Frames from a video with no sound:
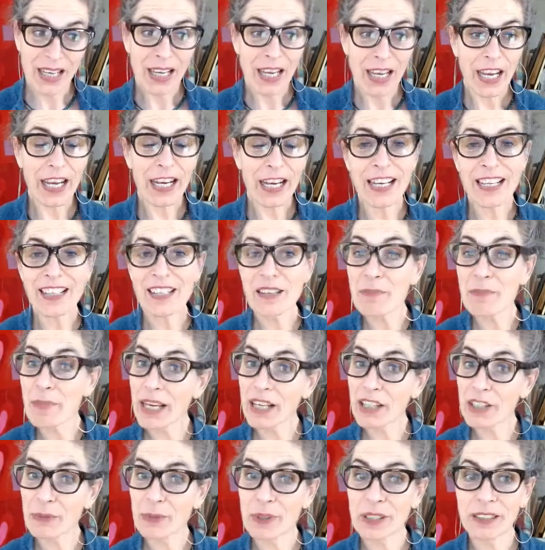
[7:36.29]
It is a
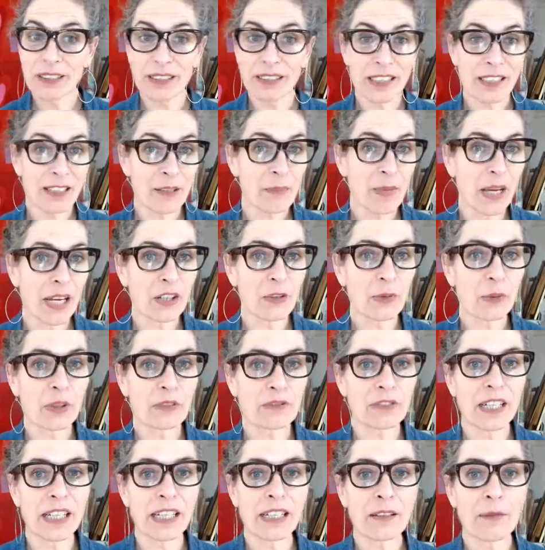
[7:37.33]
manual. It's a
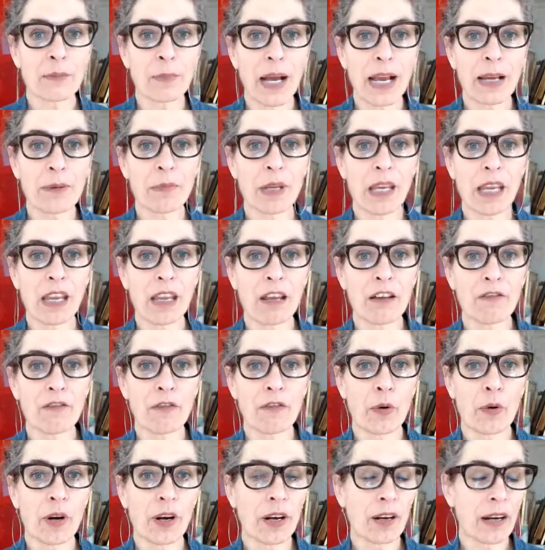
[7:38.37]
manual written by me
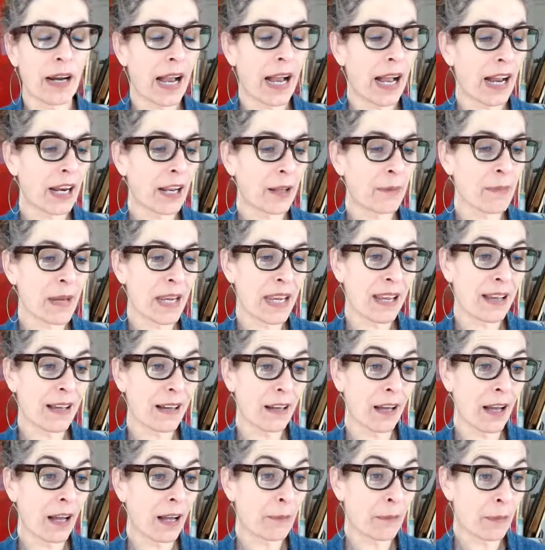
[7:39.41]
for how to make
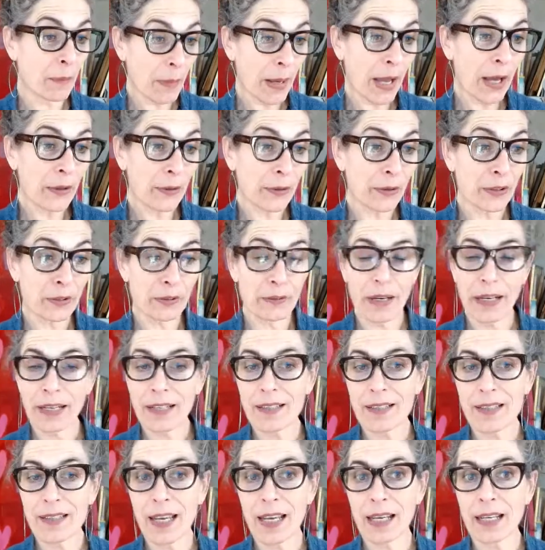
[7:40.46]
potholder
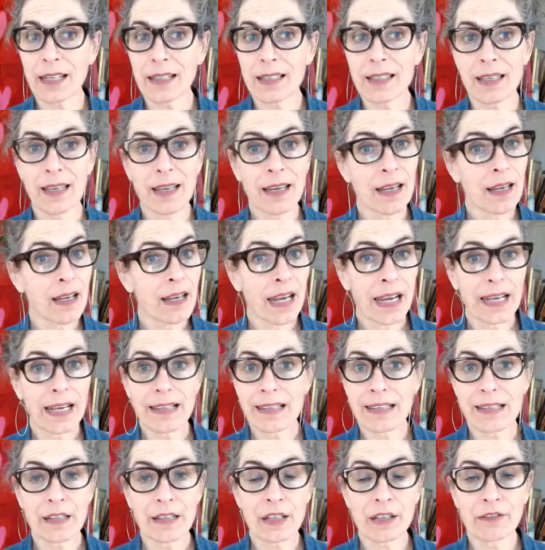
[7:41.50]
rugs, and it's
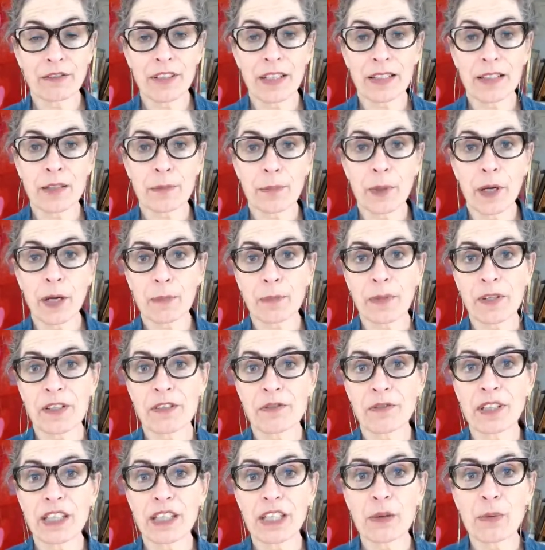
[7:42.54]
served its
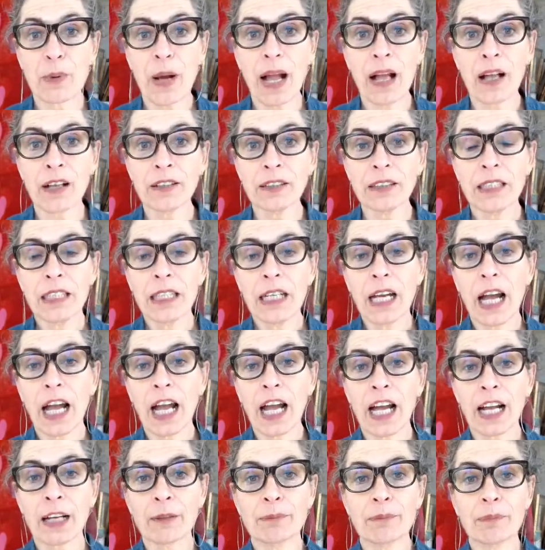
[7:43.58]
purpose really well.
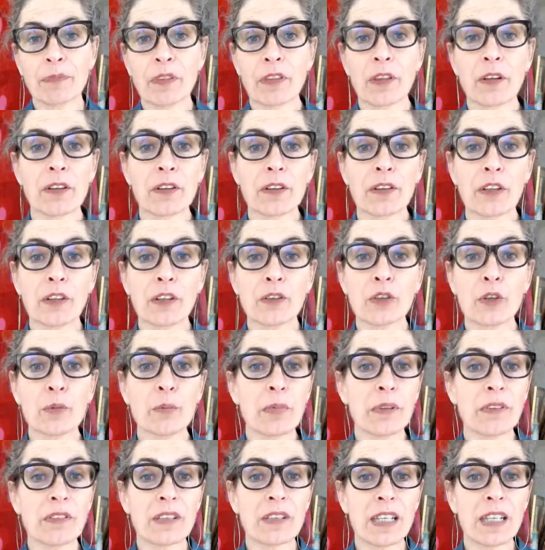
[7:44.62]
The loom
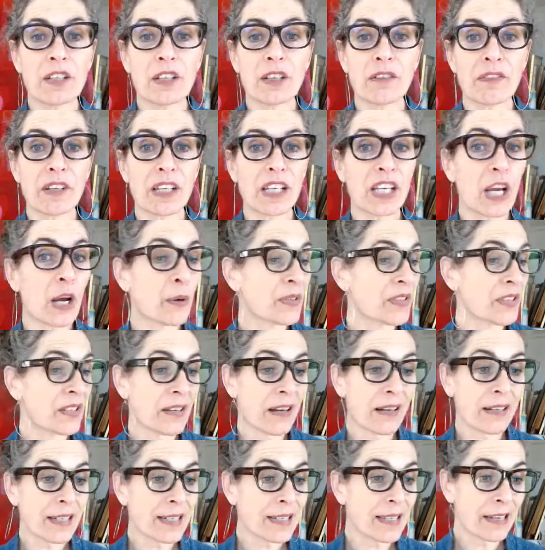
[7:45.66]
teaching video is a
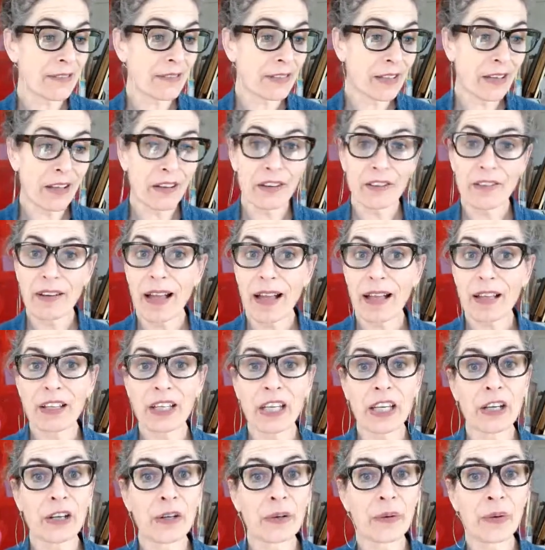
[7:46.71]
$97
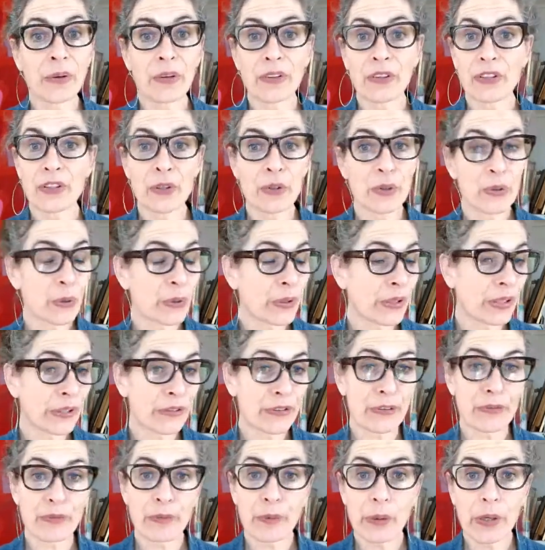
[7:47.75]
value. The tutorial
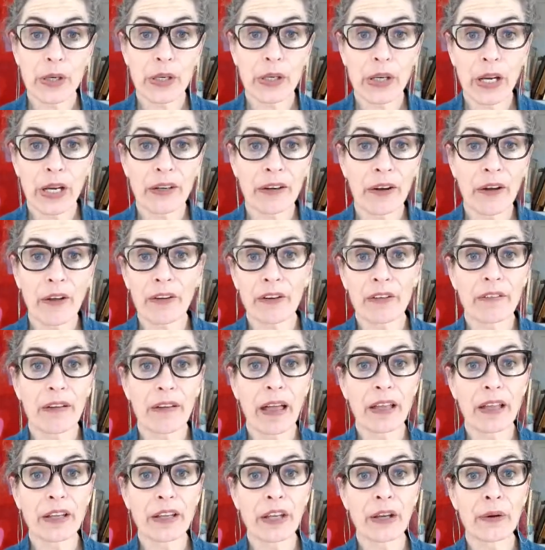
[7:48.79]
is a $49
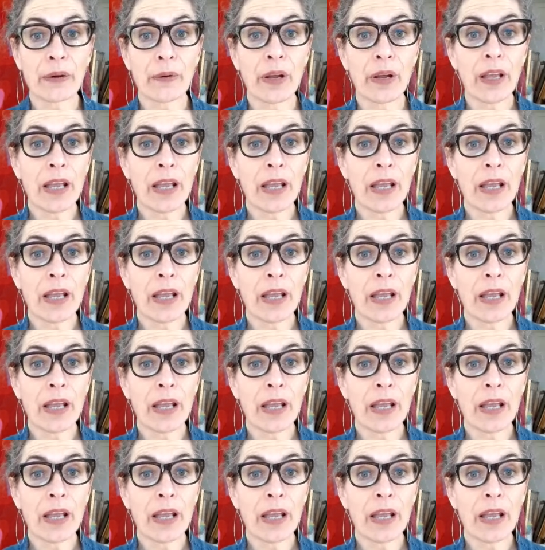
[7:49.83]
value.